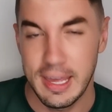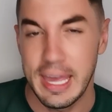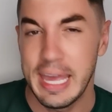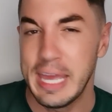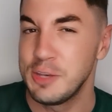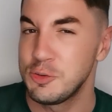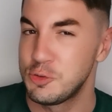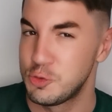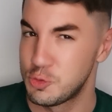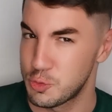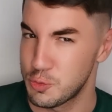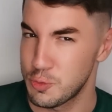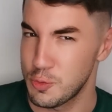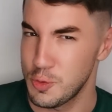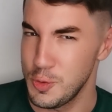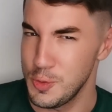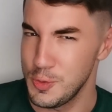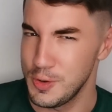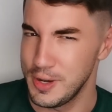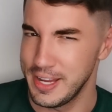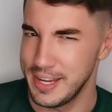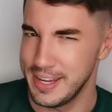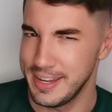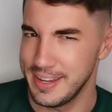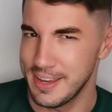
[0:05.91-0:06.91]
It
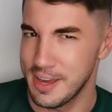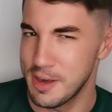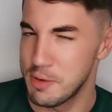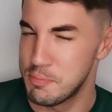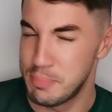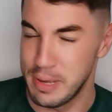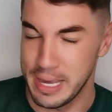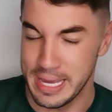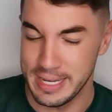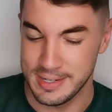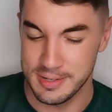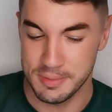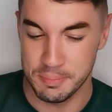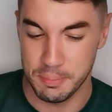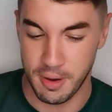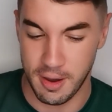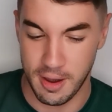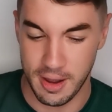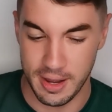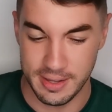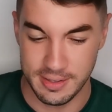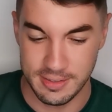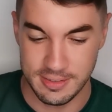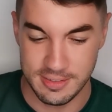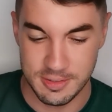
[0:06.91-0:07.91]
truly
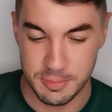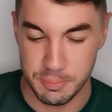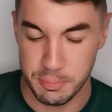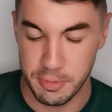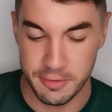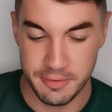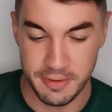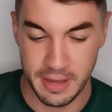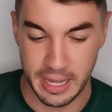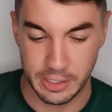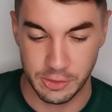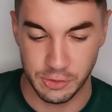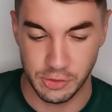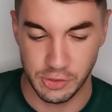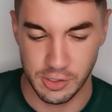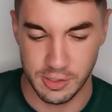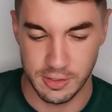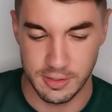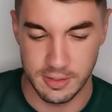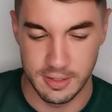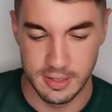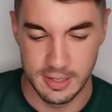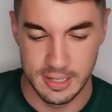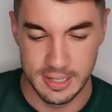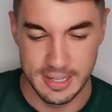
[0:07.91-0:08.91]
epitomized
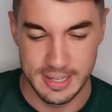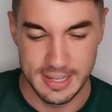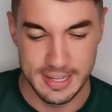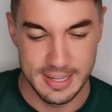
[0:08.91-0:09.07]
perfection.